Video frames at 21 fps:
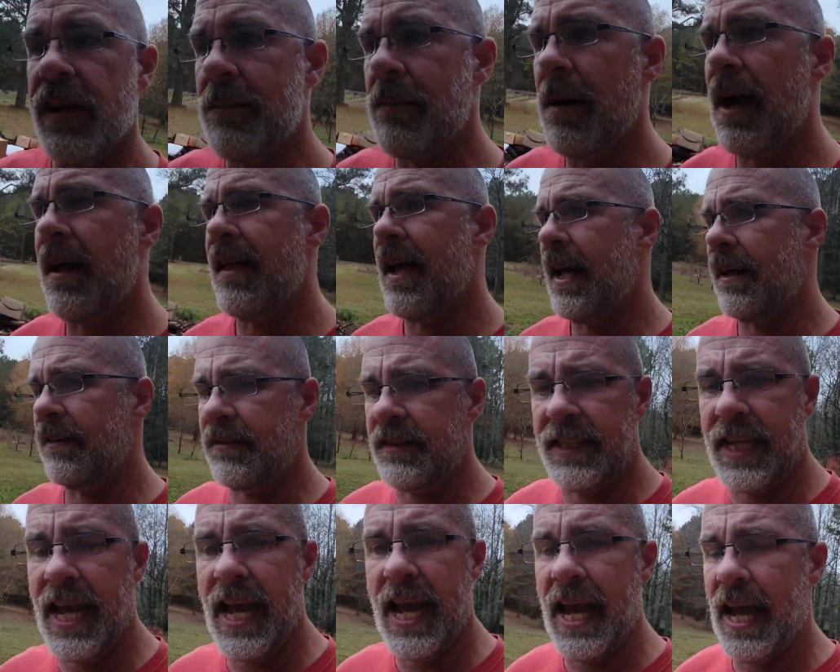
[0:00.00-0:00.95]
anybody that has
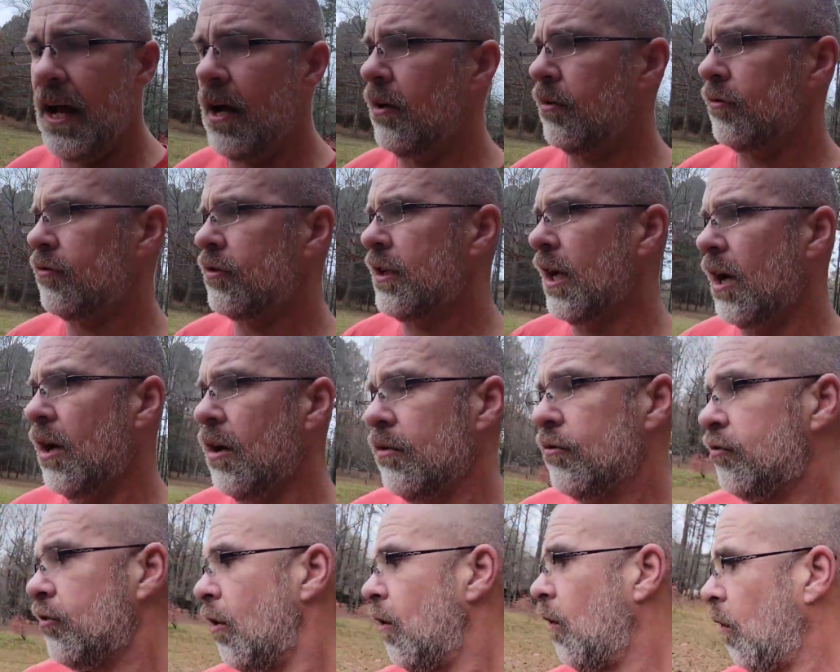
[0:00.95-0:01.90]
cows,
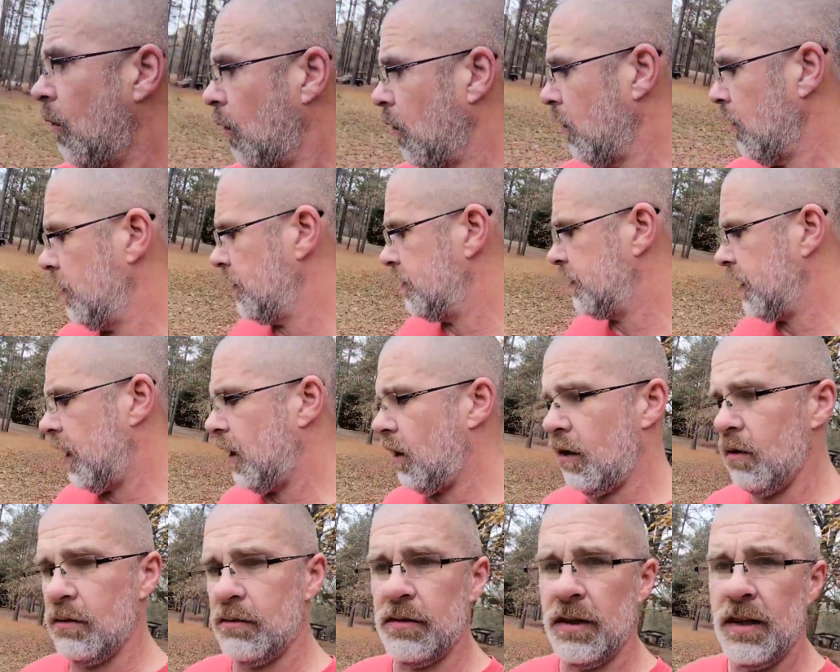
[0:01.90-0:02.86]
goats, or
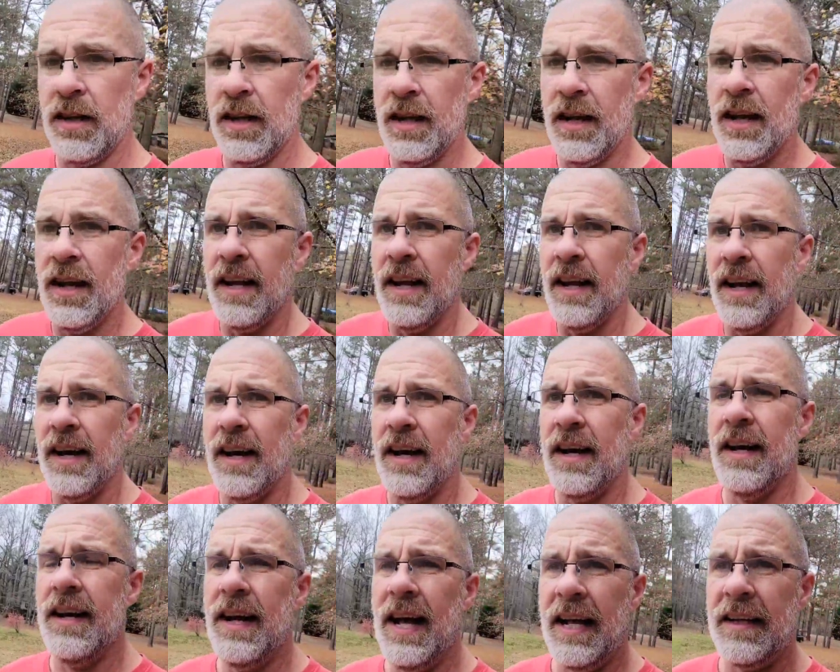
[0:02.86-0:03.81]
dogs.
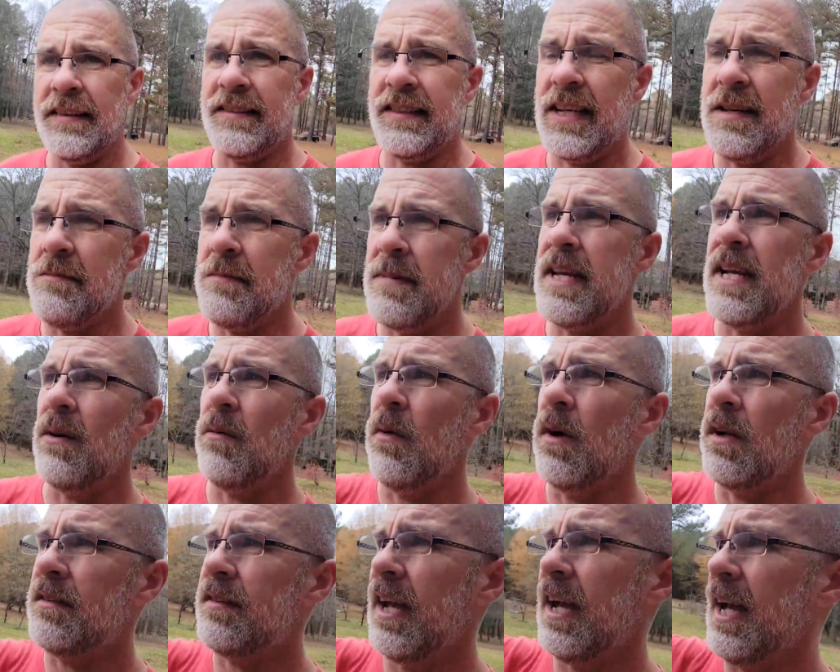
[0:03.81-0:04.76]
I seen Mia
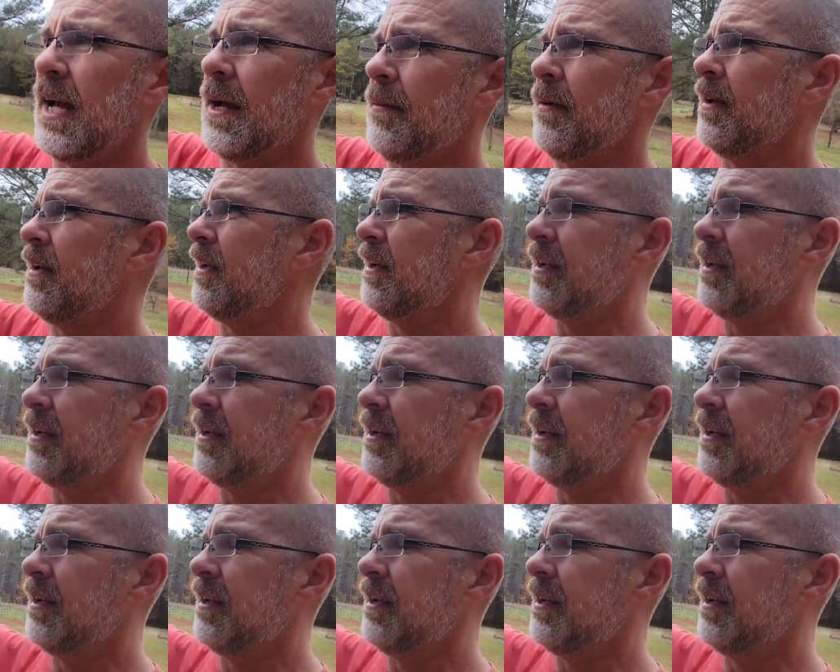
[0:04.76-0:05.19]
one time